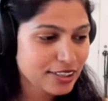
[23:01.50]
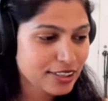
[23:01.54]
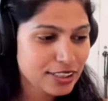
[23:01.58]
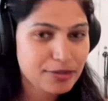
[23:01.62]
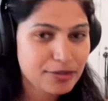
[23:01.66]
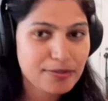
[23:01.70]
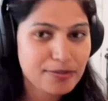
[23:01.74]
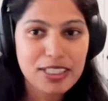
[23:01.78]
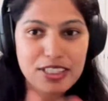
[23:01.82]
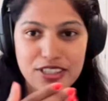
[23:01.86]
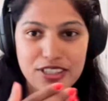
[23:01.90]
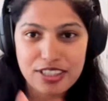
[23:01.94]

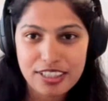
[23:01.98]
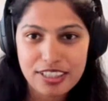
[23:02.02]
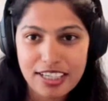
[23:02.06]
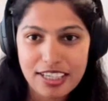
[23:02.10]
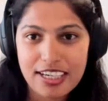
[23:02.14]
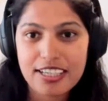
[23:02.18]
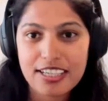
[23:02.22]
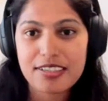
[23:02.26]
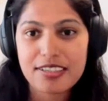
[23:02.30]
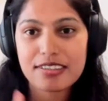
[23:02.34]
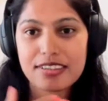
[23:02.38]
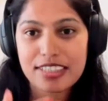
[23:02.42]
Chris mentioned,
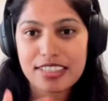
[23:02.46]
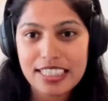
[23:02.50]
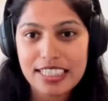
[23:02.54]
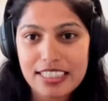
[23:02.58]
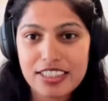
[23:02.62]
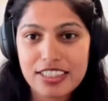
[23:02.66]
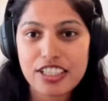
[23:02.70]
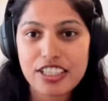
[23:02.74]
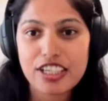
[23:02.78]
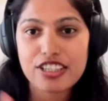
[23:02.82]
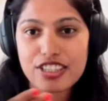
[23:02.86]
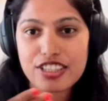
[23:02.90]

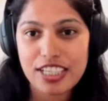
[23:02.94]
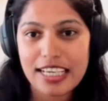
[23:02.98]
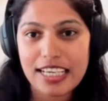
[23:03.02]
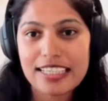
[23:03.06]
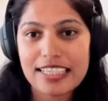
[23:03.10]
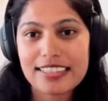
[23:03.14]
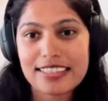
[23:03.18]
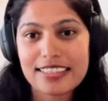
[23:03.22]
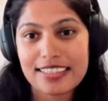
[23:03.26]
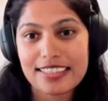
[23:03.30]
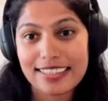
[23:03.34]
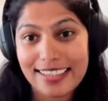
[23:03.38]
things are
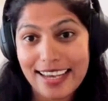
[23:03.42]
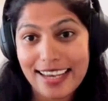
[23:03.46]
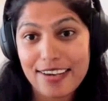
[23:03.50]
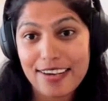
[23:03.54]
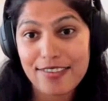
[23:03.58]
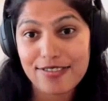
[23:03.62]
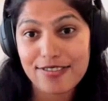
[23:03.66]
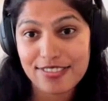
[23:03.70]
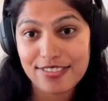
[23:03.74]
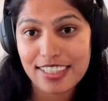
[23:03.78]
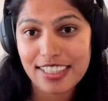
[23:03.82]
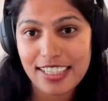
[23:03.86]
changing
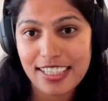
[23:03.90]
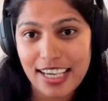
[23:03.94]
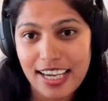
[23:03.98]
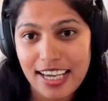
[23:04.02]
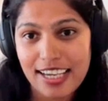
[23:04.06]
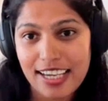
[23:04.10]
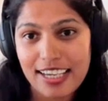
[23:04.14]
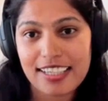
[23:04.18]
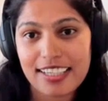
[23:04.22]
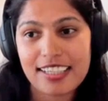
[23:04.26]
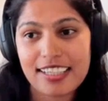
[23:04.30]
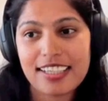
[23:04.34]
every
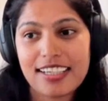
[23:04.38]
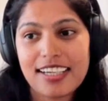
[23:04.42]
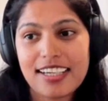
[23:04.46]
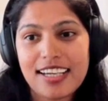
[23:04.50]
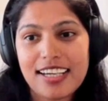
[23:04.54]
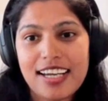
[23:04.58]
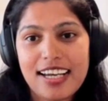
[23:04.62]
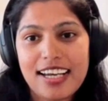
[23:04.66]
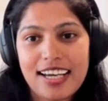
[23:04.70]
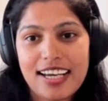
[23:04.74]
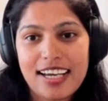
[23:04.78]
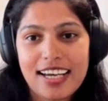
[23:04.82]
day,
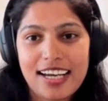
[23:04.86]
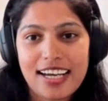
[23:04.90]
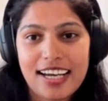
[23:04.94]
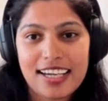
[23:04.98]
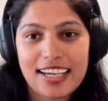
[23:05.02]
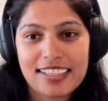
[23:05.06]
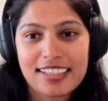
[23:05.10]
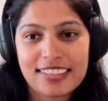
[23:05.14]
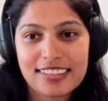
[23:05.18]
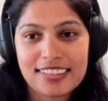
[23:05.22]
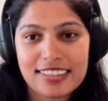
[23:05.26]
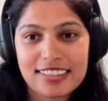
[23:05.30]

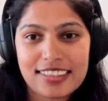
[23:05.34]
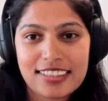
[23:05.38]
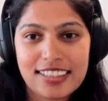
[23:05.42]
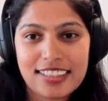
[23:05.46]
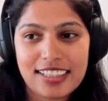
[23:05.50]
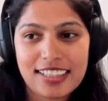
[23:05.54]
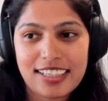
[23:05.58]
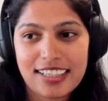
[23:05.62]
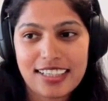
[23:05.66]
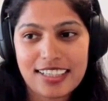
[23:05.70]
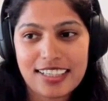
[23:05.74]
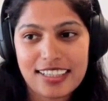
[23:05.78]
and
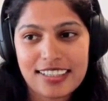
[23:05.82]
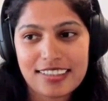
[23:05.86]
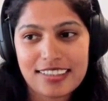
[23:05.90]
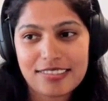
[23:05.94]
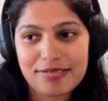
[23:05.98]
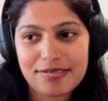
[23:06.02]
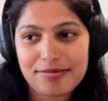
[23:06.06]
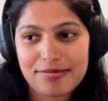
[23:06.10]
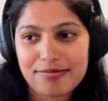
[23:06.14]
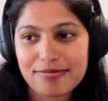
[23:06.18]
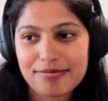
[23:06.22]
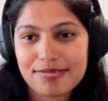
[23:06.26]

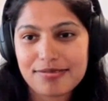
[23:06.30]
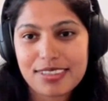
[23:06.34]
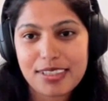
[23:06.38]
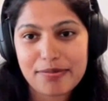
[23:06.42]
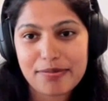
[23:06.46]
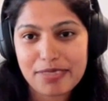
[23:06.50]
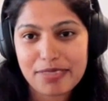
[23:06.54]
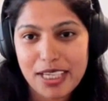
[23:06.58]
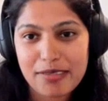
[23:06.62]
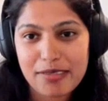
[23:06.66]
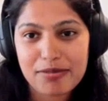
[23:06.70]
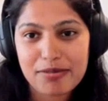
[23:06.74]

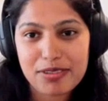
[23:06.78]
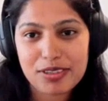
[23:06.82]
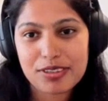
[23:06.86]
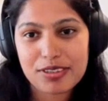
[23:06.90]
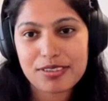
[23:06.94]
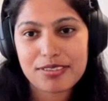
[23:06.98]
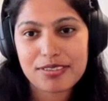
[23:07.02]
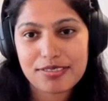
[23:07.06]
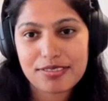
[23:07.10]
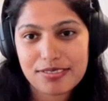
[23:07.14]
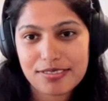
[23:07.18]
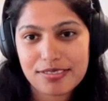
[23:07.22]

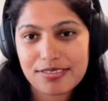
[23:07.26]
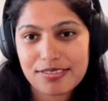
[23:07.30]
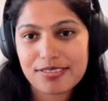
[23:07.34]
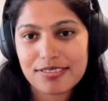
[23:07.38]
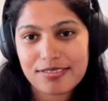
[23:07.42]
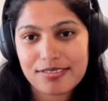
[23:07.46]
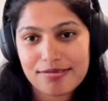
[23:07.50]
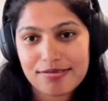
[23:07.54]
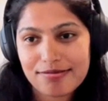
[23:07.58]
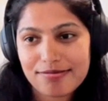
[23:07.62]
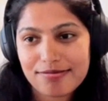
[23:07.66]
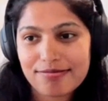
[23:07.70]
sometimes
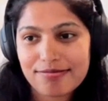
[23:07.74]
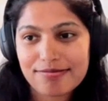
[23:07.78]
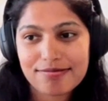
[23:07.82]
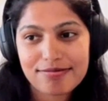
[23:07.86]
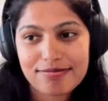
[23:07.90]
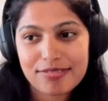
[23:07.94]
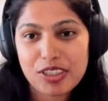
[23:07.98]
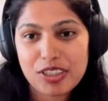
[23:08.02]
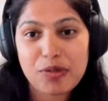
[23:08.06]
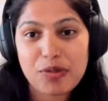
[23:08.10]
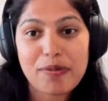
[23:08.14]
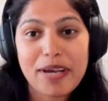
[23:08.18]

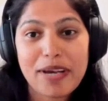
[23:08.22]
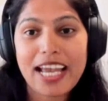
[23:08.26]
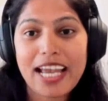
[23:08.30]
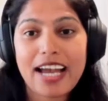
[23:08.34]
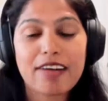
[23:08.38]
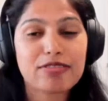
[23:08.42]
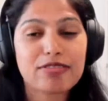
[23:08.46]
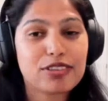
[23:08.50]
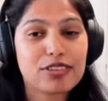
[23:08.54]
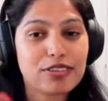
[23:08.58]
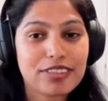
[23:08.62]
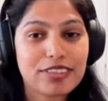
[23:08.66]
you may
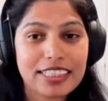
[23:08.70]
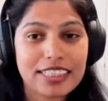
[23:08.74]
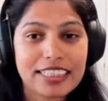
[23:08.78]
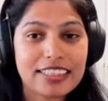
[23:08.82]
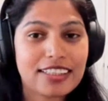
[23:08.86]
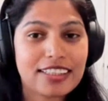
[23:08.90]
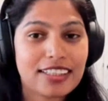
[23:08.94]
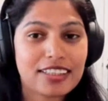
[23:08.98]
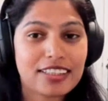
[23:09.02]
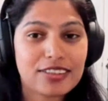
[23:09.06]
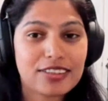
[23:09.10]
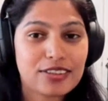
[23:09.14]
have to
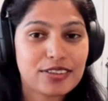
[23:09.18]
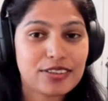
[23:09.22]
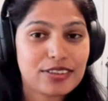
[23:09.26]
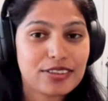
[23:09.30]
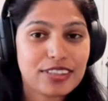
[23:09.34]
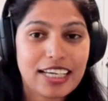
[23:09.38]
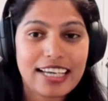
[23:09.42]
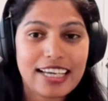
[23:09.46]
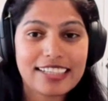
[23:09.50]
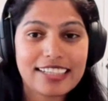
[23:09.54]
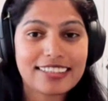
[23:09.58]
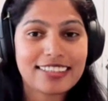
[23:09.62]
redo
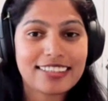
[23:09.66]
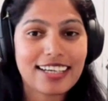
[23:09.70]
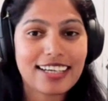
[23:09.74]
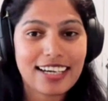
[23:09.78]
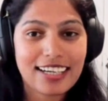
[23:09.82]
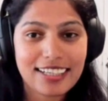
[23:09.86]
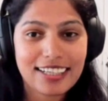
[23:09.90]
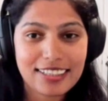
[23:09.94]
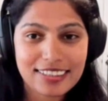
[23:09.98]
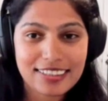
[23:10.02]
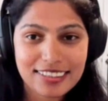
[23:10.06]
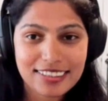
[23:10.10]
the
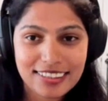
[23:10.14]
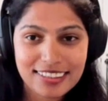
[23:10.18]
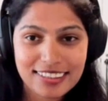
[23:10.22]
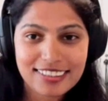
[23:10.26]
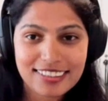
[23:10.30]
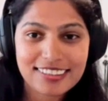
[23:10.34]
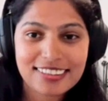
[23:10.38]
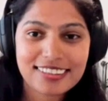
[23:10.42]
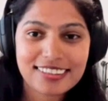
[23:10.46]
entire